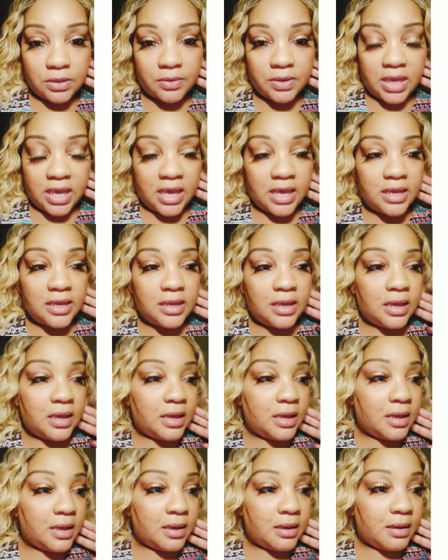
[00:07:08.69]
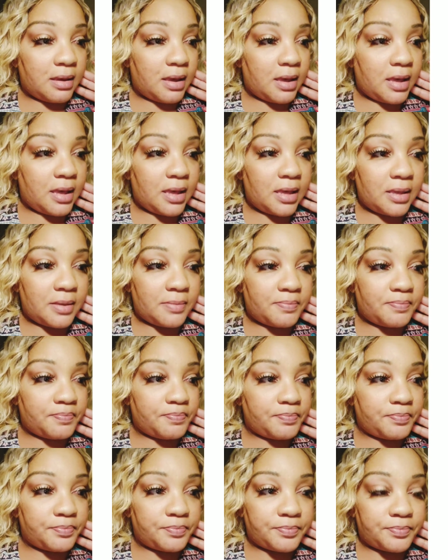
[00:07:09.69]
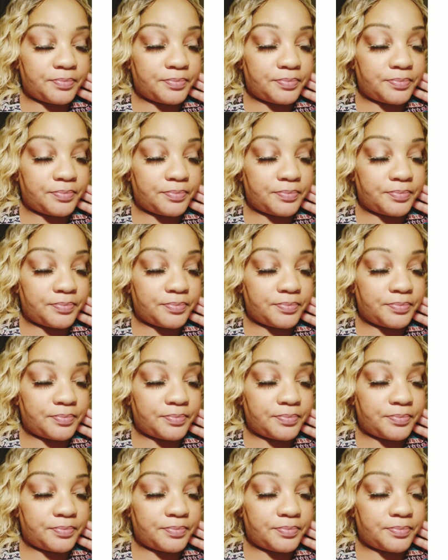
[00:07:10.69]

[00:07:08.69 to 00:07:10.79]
okay? Um,